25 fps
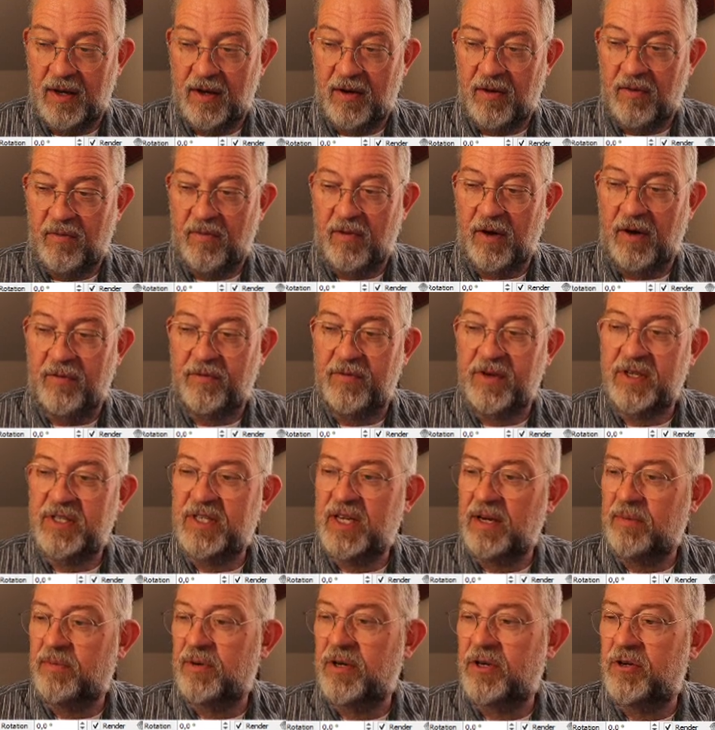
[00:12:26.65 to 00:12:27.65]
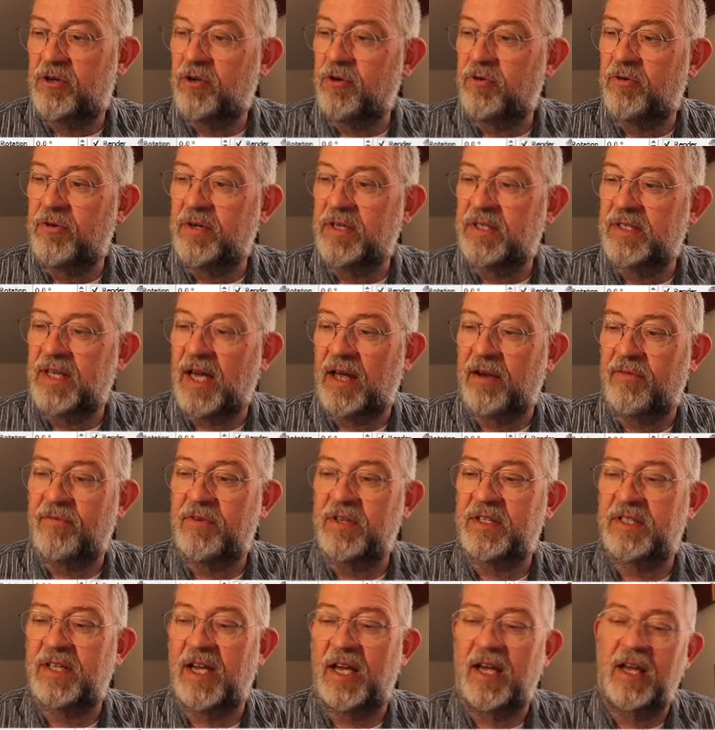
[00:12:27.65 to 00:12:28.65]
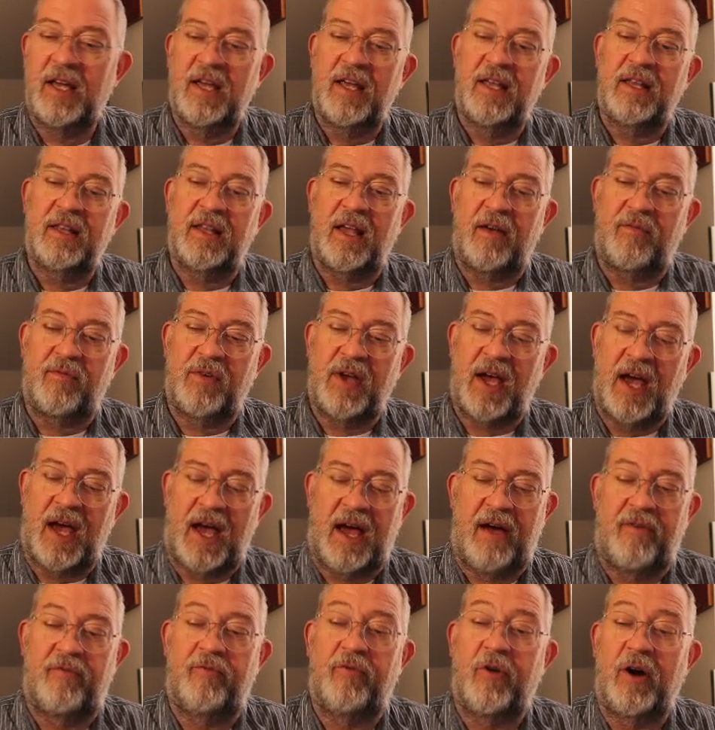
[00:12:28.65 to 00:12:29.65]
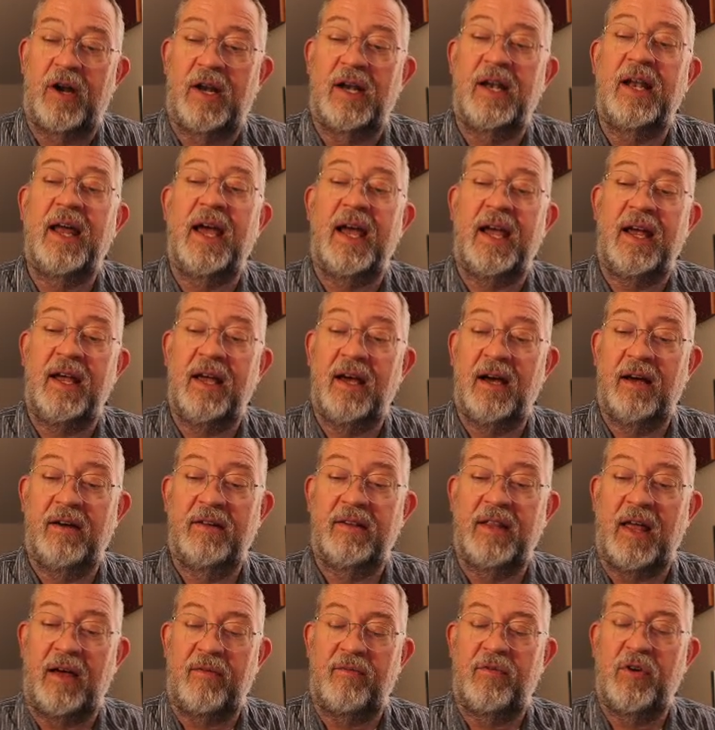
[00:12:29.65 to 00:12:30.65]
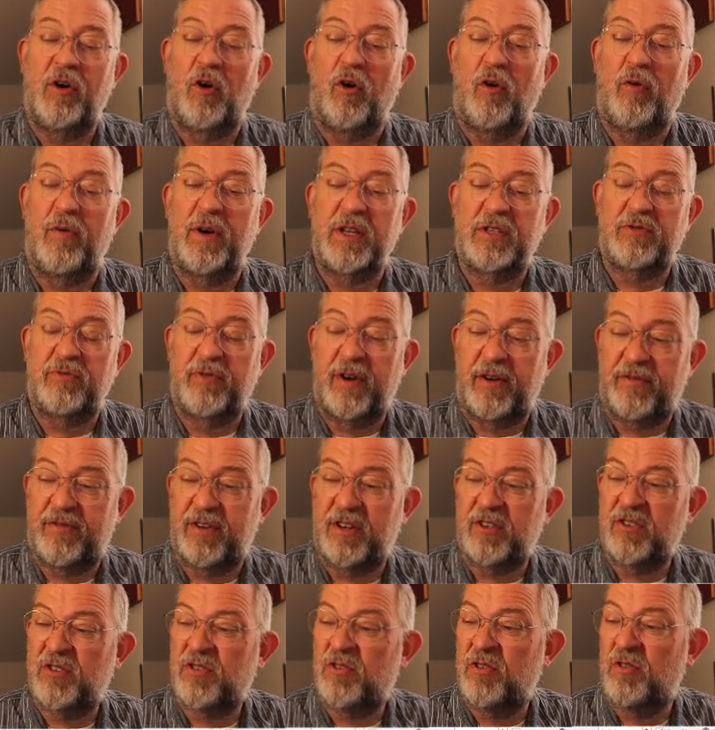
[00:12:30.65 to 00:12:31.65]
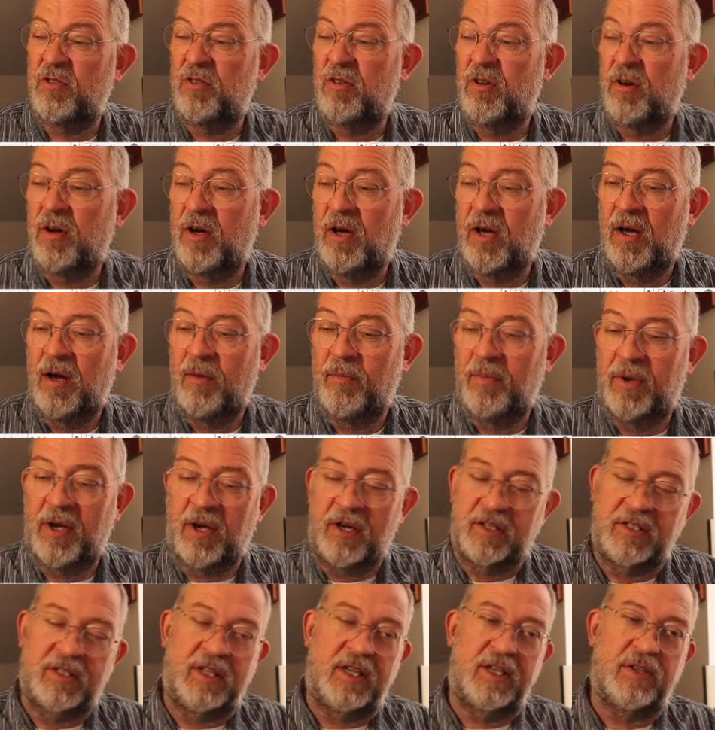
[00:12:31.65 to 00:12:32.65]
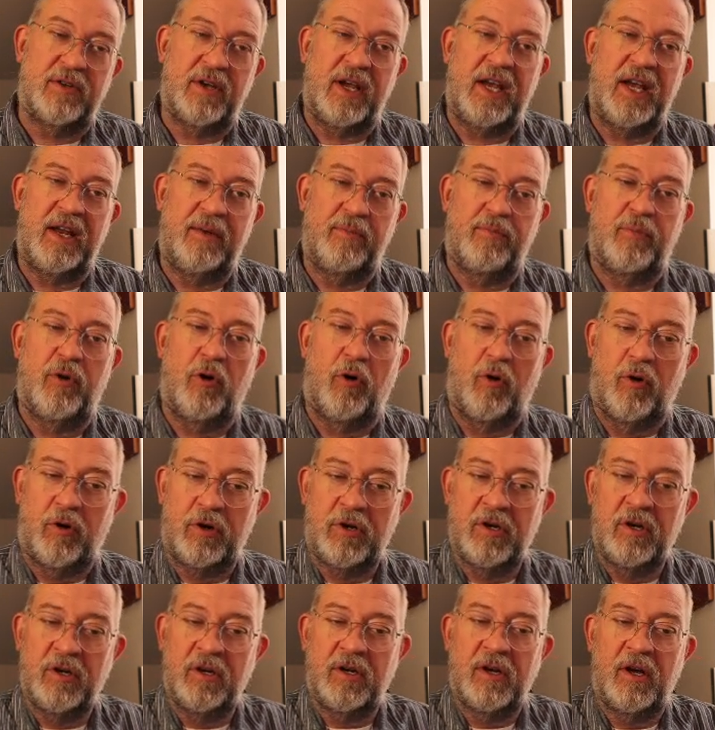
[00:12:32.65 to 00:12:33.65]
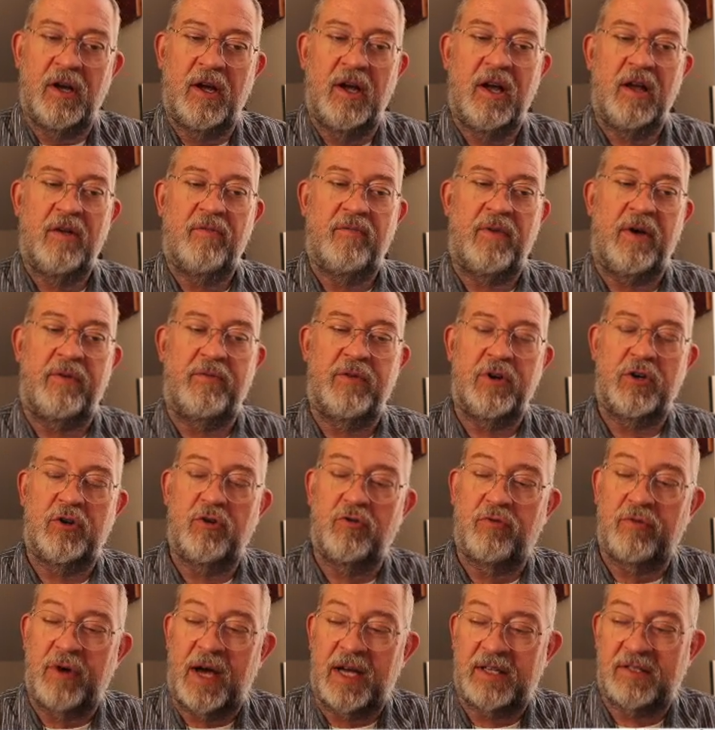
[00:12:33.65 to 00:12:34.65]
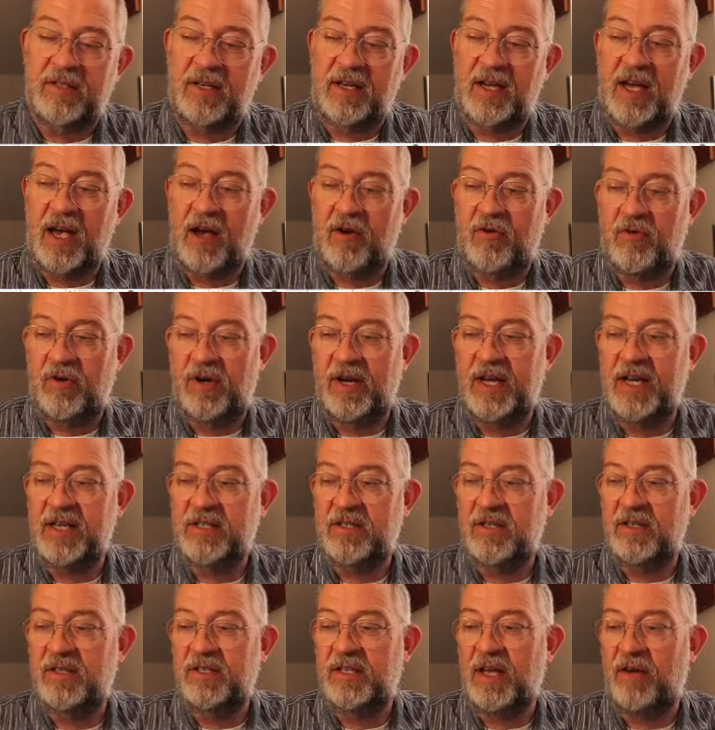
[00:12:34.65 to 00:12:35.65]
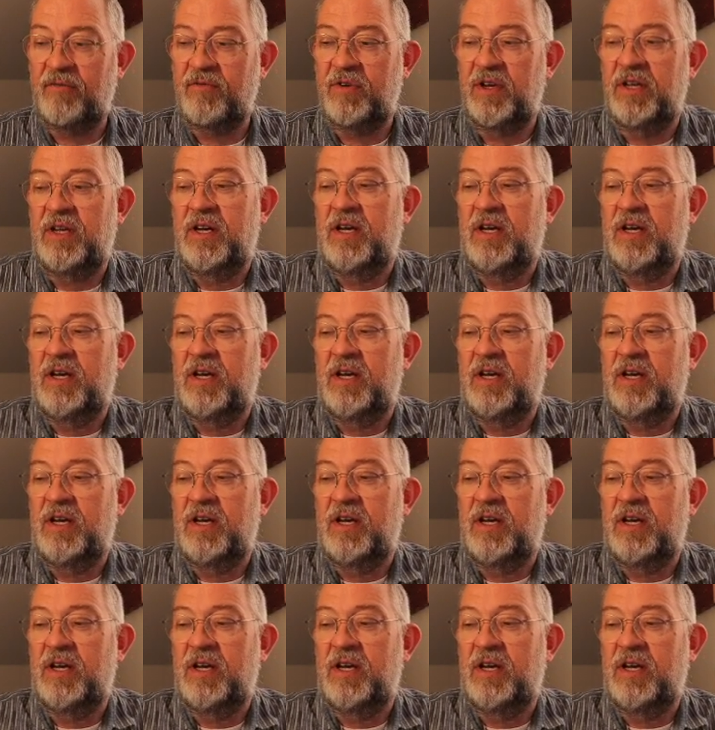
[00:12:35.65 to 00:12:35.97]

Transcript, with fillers: What we typically do is that we say that we have one layer that we always reference to, because it's important when we do raster calculation that we